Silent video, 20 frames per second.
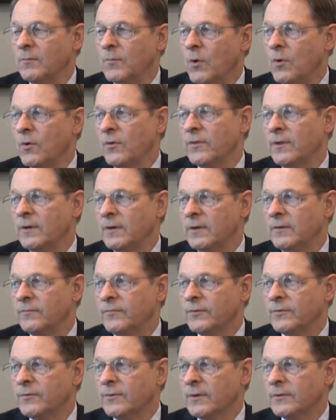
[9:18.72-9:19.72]
more than
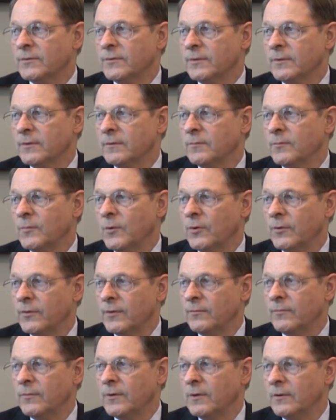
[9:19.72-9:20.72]
infrastructure, more
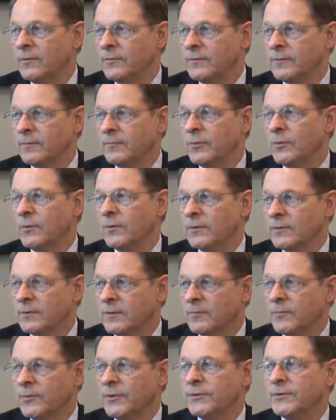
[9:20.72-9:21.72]
than roads and
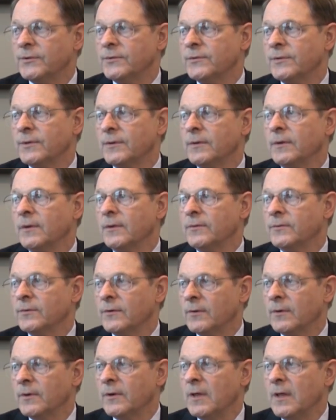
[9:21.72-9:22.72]
ports and bridges and
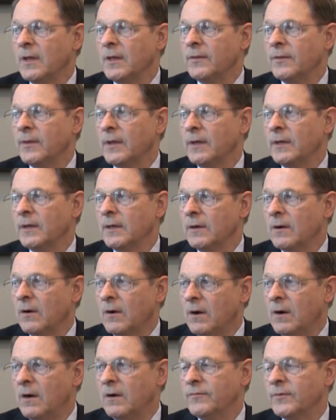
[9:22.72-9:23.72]
so on. They
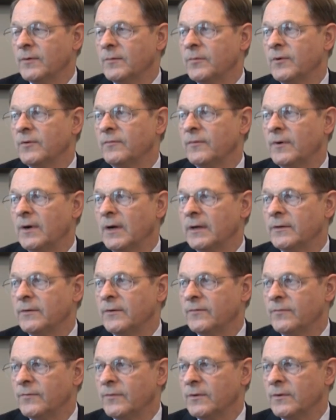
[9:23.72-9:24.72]
often provide
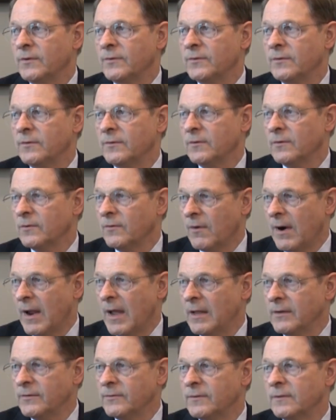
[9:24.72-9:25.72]
the first
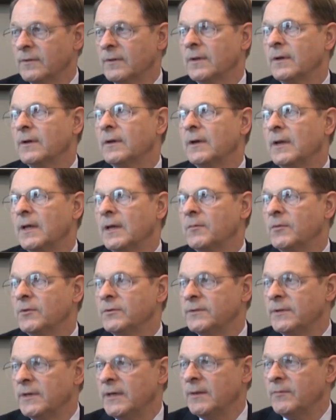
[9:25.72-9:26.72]
grants that
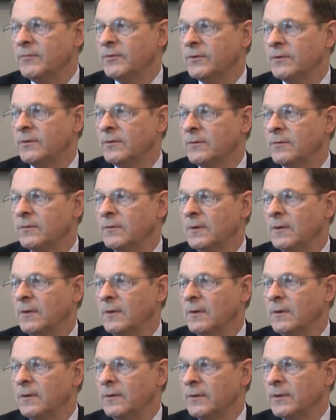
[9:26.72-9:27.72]
enable teams to
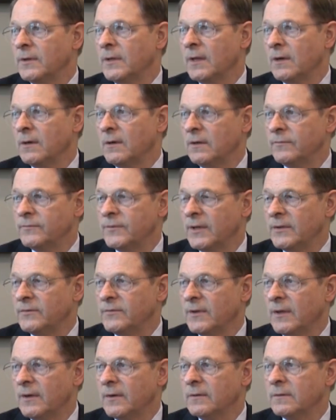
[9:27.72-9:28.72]
get off
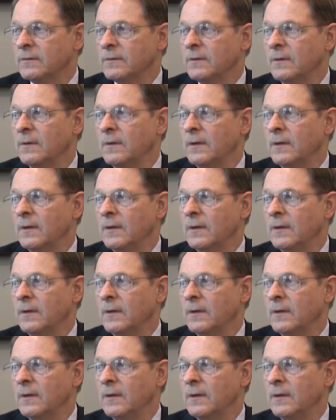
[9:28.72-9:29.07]
dead center.